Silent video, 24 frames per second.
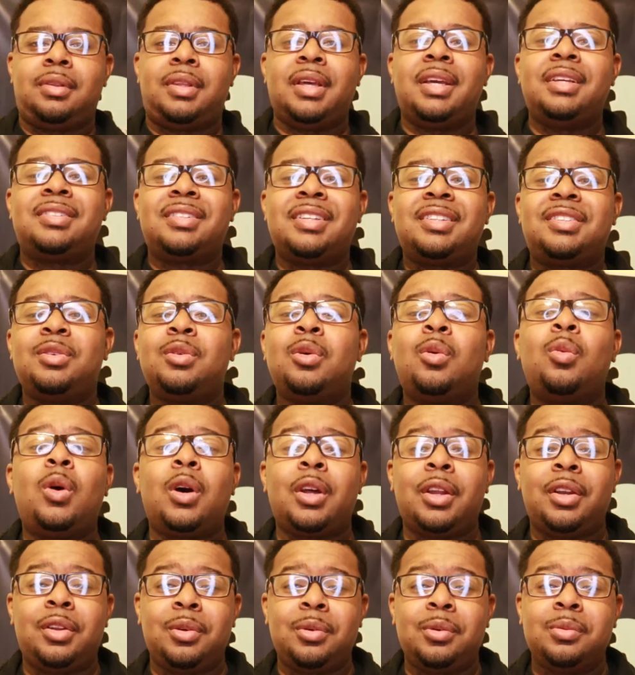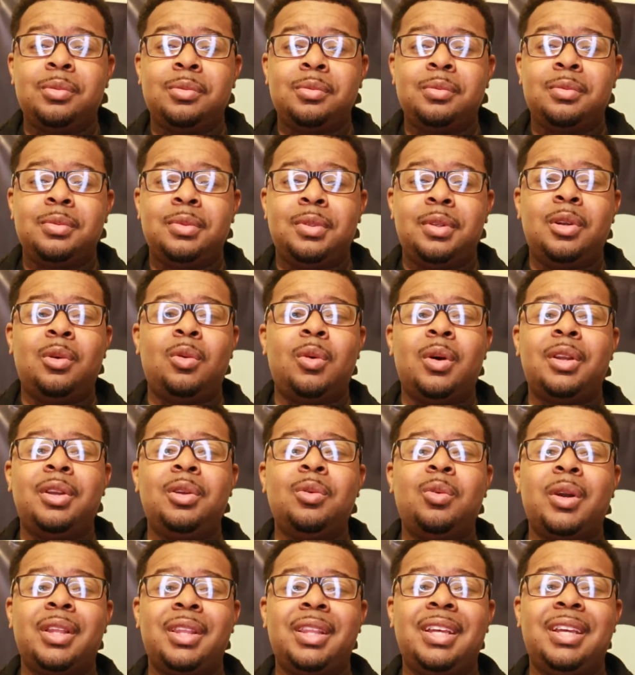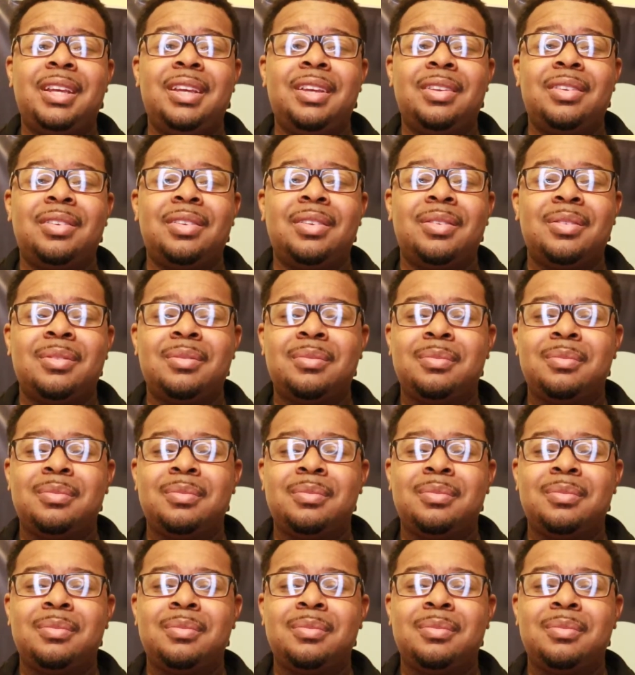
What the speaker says: Things that you don't want to do. You don't want to do one of these.